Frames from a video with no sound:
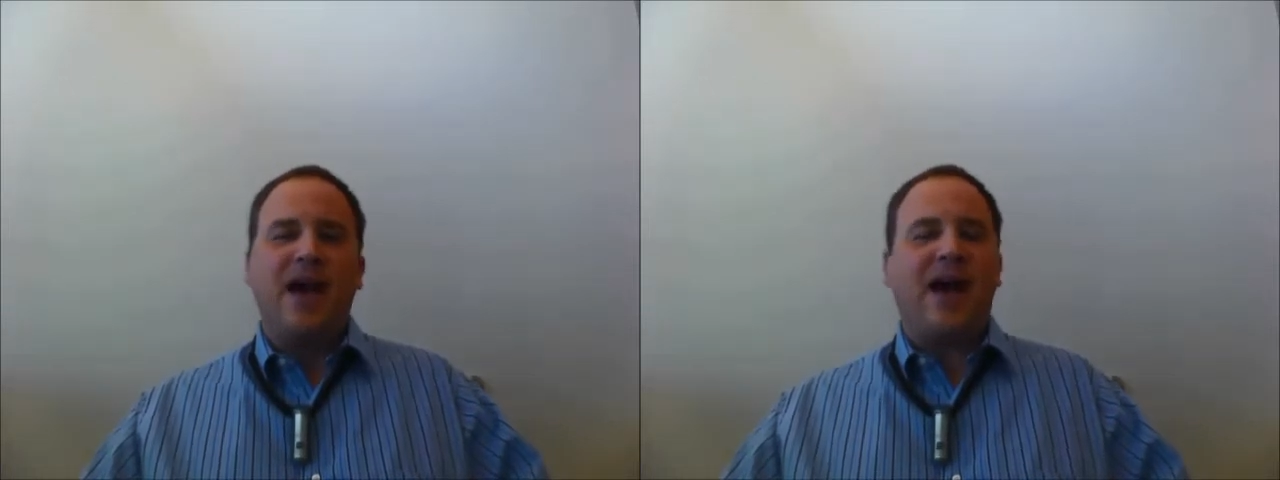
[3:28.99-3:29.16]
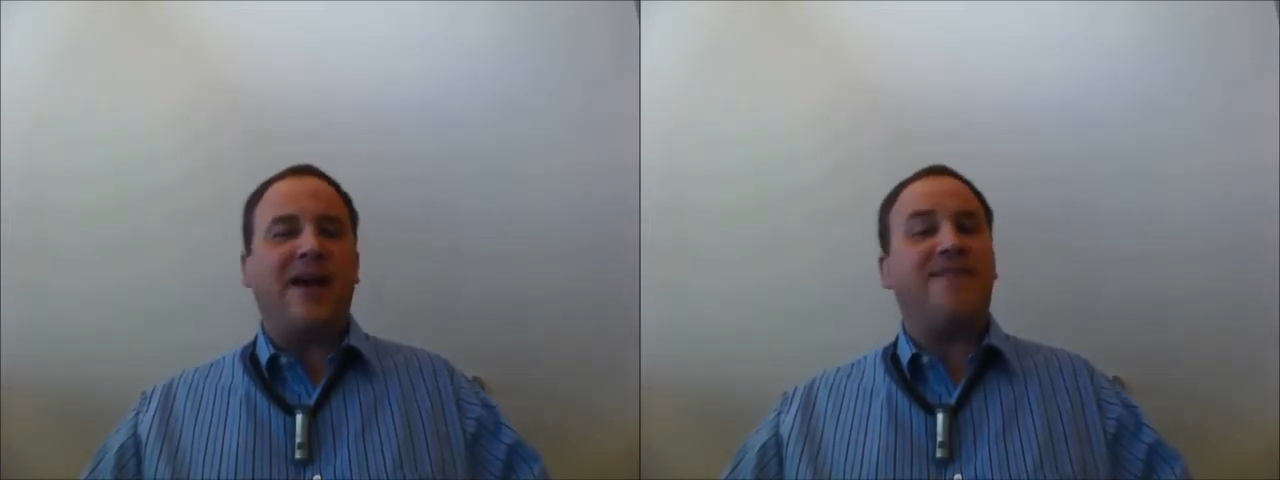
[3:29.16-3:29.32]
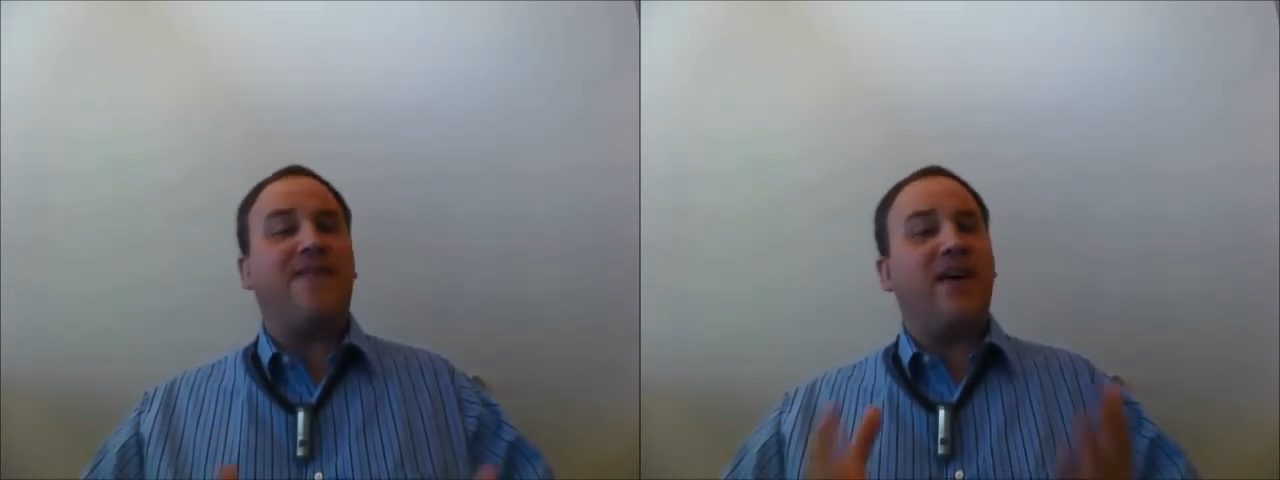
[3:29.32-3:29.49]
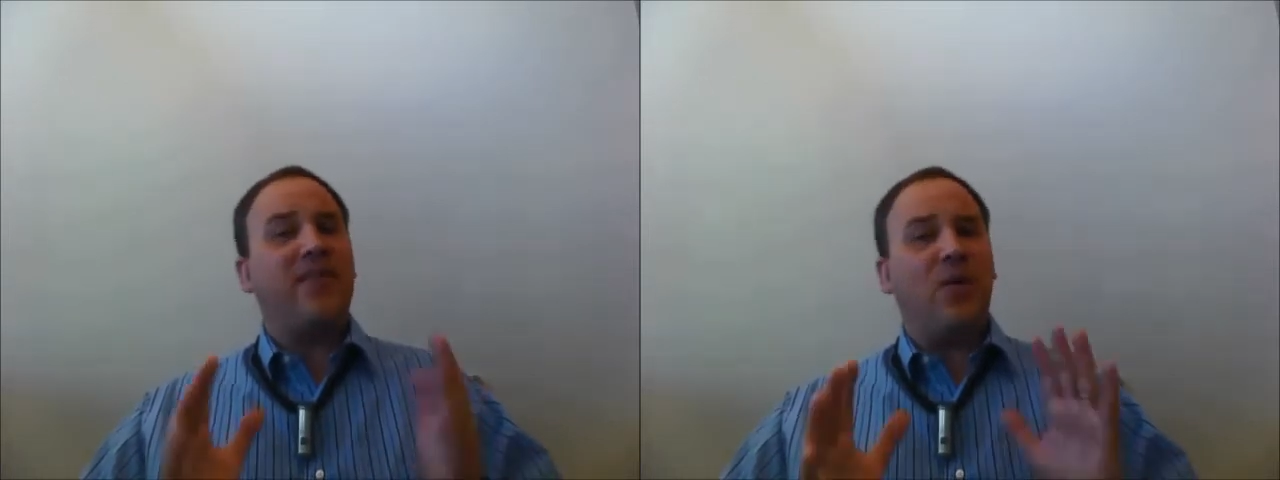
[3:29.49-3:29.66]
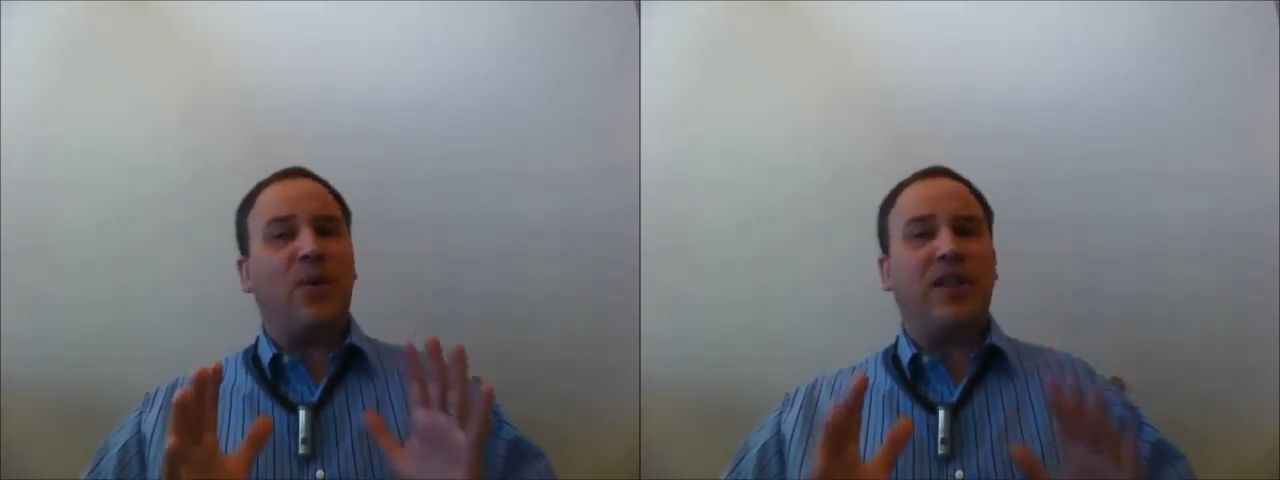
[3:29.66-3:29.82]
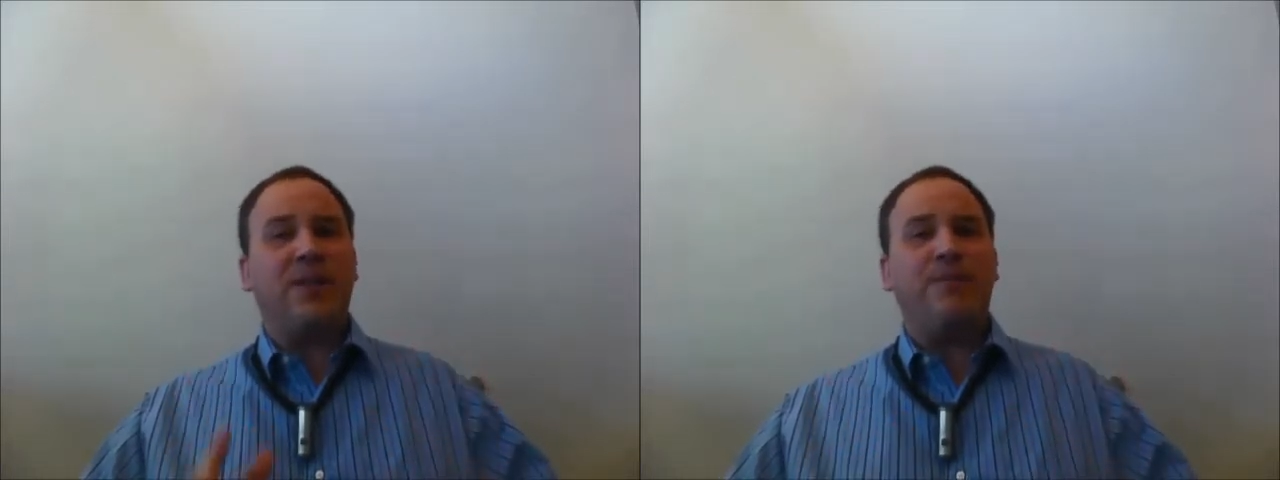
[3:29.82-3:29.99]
I find that one of the